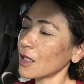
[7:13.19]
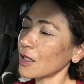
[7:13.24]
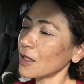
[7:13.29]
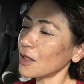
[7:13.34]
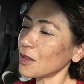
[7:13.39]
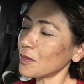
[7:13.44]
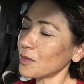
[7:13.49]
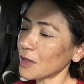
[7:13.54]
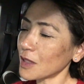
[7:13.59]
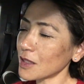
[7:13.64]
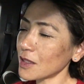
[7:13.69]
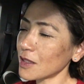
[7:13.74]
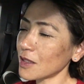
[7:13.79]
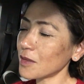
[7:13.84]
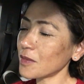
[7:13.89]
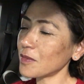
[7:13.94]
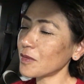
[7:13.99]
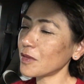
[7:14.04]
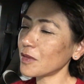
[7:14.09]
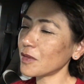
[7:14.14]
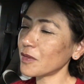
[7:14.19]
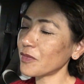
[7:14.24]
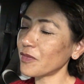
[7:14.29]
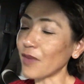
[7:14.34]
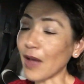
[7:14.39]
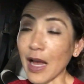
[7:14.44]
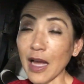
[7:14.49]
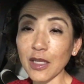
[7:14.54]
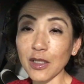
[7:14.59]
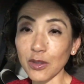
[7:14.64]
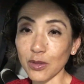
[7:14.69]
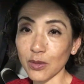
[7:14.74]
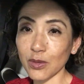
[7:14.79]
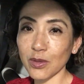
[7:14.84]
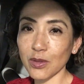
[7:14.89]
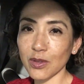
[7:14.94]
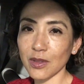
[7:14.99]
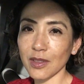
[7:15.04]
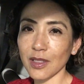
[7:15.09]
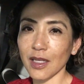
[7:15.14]
You must have
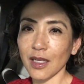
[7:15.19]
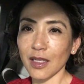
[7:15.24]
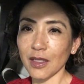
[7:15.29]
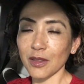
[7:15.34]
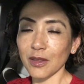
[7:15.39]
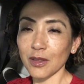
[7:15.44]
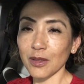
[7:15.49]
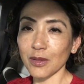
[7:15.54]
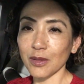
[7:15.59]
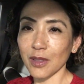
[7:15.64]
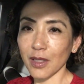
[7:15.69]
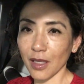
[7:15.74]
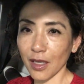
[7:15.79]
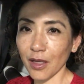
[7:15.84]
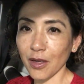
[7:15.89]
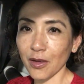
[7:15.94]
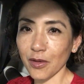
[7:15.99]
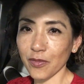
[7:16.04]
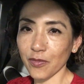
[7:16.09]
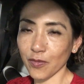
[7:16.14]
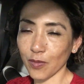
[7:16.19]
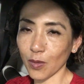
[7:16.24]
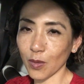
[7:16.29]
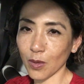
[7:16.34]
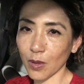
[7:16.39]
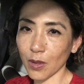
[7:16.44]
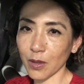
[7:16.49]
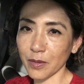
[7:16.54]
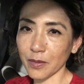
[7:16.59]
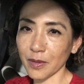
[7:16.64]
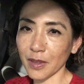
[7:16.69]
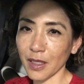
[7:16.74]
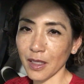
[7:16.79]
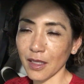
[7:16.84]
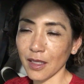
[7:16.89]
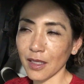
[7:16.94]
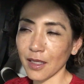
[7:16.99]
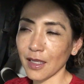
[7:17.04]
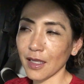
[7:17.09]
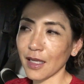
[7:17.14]
values that you care for,
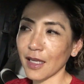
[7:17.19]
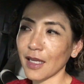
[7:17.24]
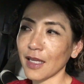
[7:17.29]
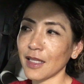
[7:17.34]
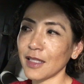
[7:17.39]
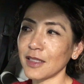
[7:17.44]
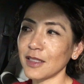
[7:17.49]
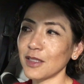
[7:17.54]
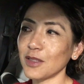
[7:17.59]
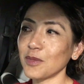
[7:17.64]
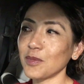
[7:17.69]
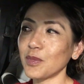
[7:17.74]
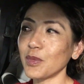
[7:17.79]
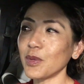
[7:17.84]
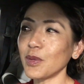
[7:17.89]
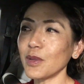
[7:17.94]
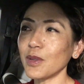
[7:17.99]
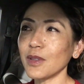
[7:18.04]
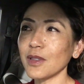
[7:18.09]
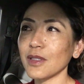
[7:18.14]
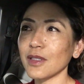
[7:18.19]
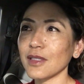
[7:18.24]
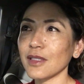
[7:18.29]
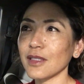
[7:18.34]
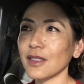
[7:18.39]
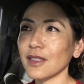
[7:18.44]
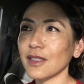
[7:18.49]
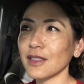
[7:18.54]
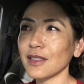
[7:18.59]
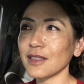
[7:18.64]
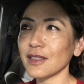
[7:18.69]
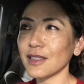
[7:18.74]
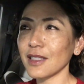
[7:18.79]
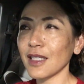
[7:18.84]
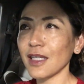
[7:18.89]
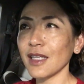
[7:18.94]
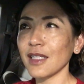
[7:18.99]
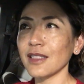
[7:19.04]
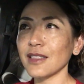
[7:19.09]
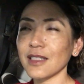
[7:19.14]
and you put,
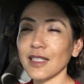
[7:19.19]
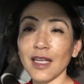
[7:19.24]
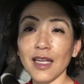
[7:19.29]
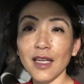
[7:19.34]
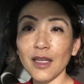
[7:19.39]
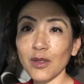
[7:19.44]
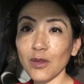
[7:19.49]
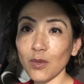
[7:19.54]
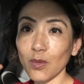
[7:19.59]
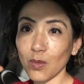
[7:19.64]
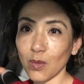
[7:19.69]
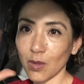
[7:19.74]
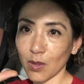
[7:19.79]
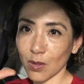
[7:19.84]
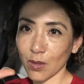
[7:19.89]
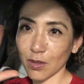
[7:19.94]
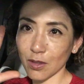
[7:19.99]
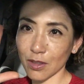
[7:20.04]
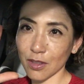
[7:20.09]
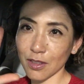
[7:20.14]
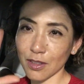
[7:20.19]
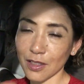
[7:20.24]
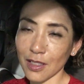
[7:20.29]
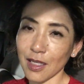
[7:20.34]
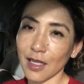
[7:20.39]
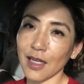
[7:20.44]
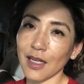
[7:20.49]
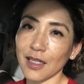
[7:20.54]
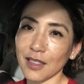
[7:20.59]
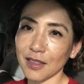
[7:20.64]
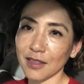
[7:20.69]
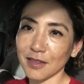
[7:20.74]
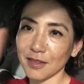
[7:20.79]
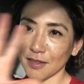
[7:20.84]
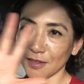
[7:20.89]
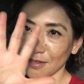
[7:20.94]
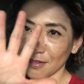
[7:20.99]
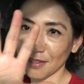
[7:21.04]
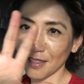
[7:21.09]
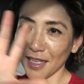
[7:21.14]
say, 10 words that
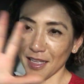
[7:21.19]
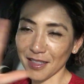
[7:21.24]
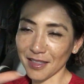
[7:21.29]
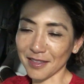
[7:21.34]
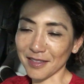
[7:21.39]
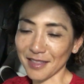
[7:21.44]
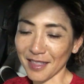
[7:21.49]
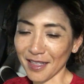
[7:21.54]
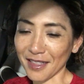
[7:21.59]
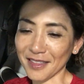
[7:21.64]
10